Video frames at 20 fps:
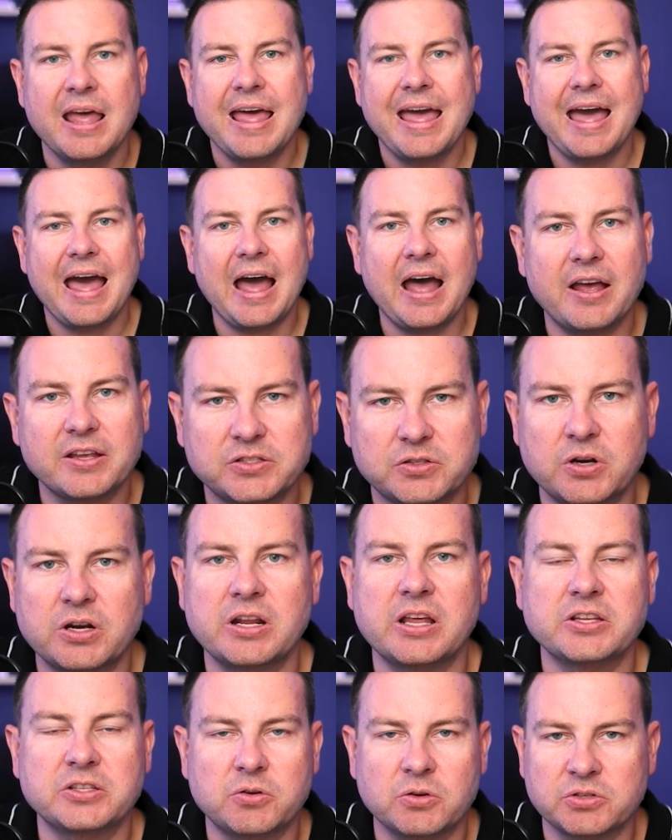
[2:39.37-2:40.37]
as 30
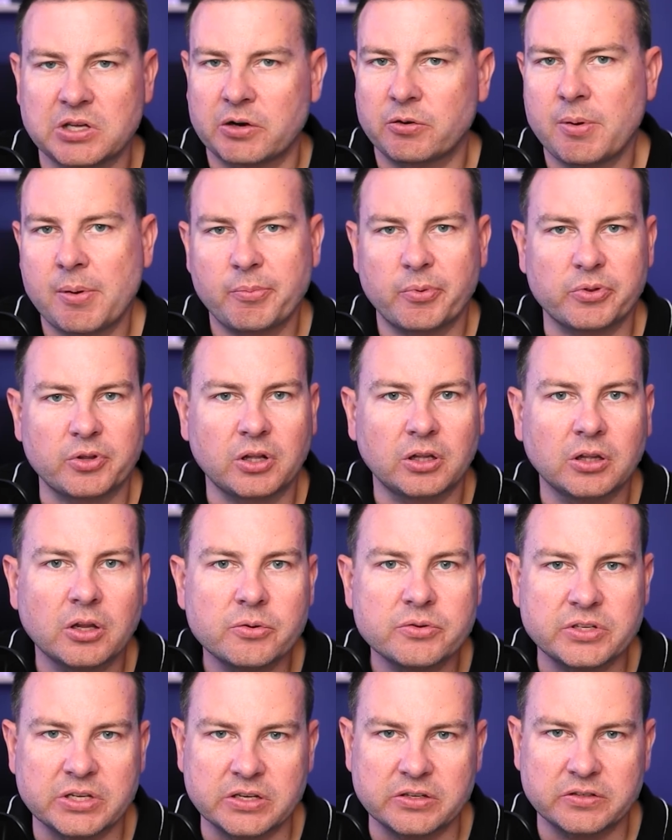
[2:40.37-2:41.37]
days goes on, remember with
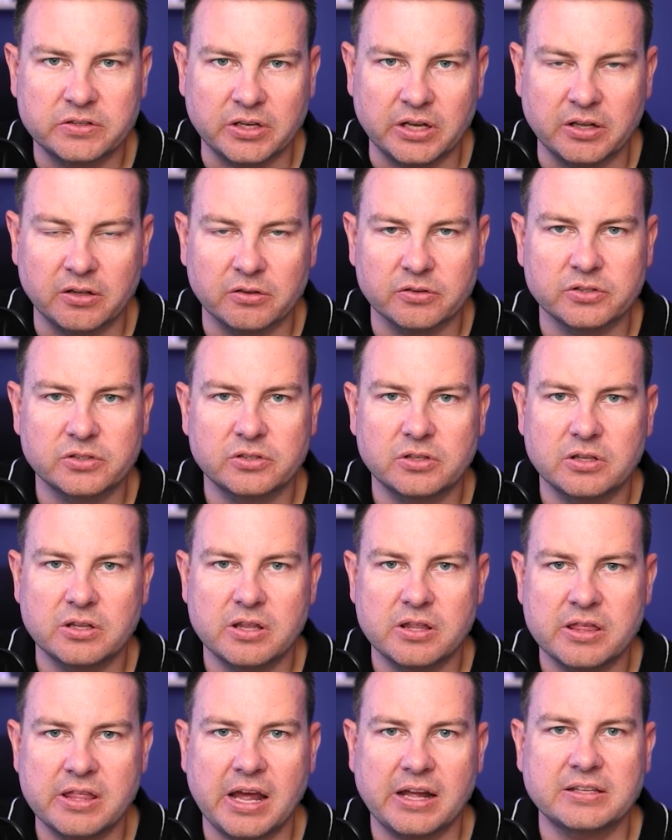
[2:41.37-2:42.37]
closing sales,
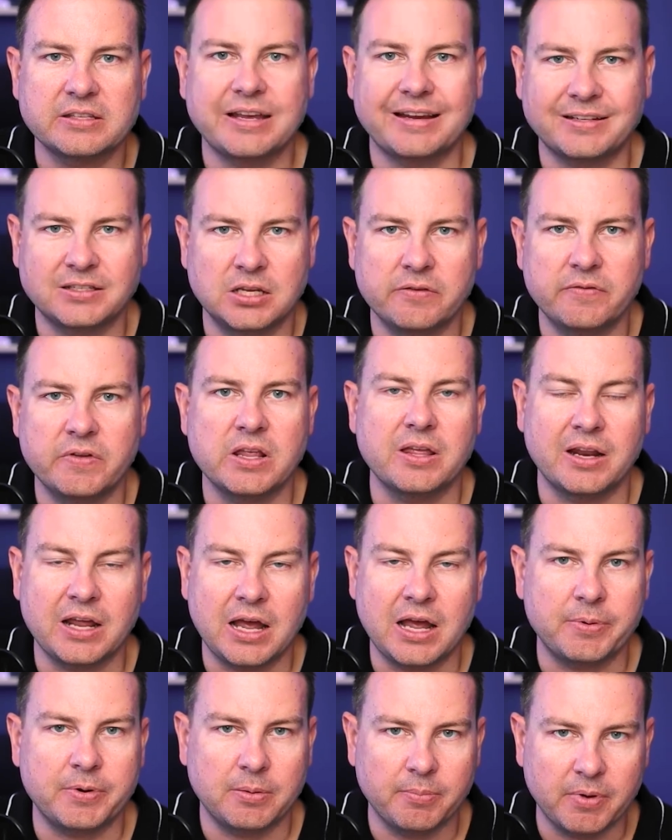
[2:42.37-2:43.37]
that's activity that
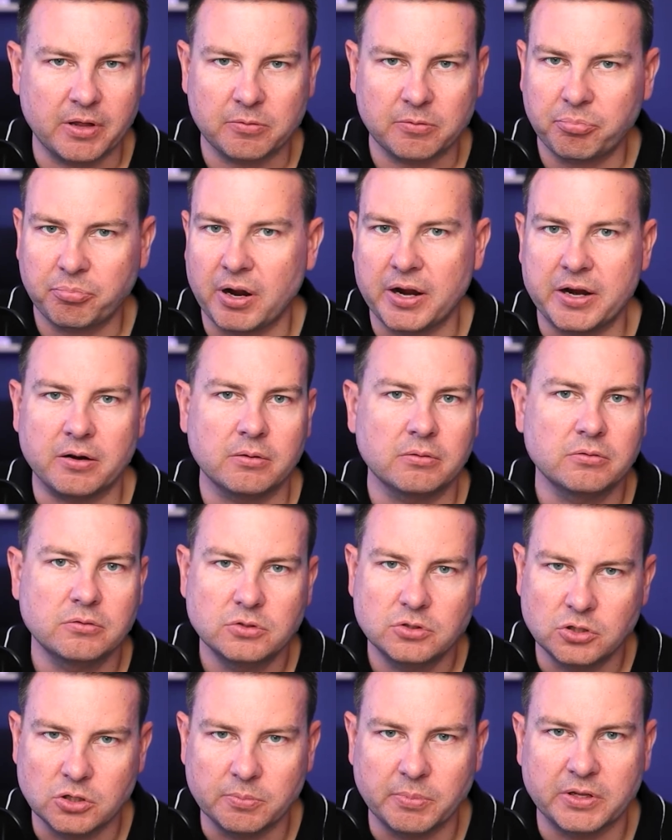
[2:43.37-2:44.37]
happened a month prior,
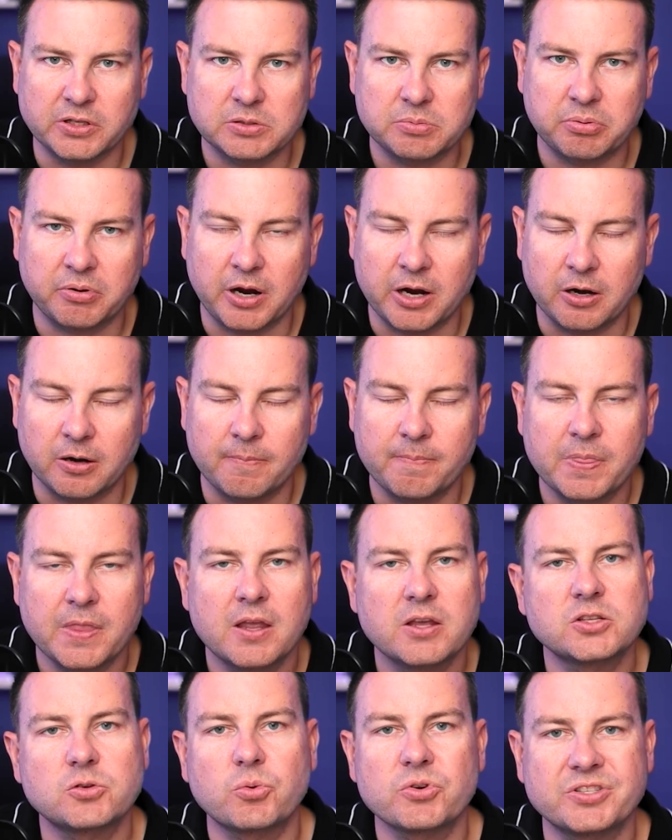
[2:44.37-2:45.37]
2 months prior.
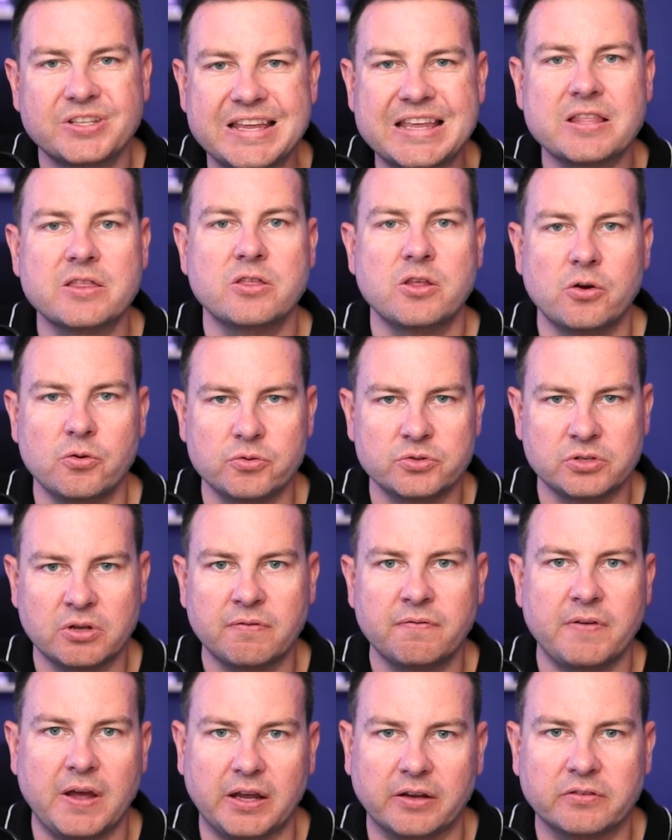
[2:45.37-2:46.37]
So we're seeing those
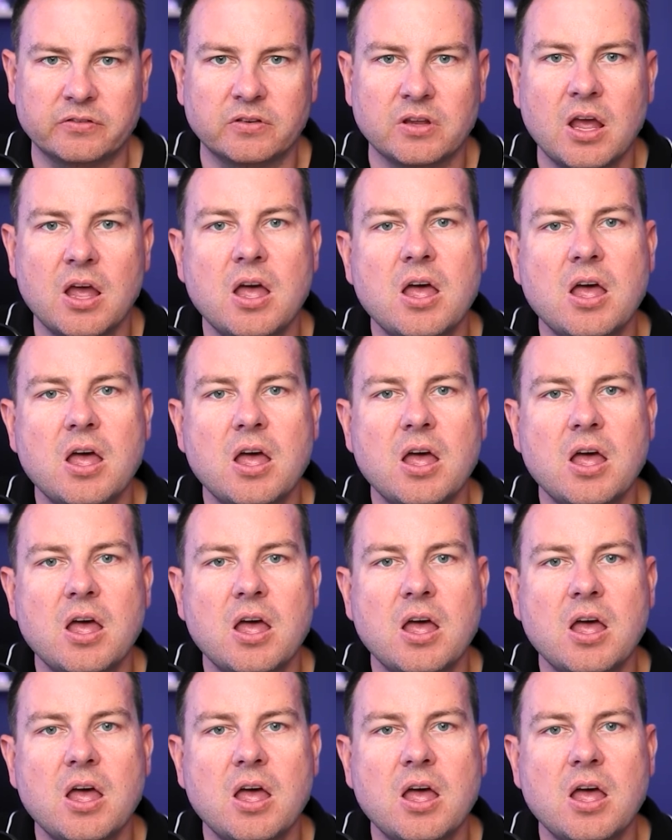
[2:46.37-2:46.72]
effects.